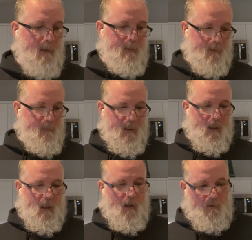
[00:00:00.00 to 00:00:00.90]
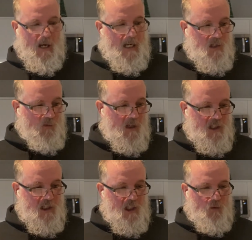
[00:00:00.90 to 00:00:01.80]
But as far as it
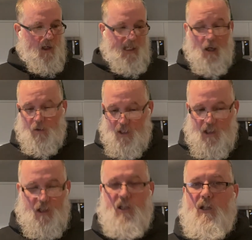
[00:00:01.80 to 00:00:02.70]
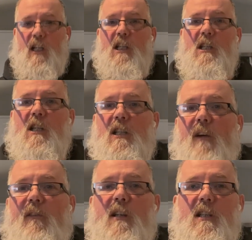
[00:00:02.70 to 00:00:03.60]
sits right now, this is the
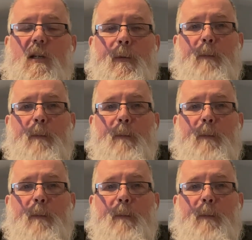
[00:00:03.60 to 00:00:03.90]
difference.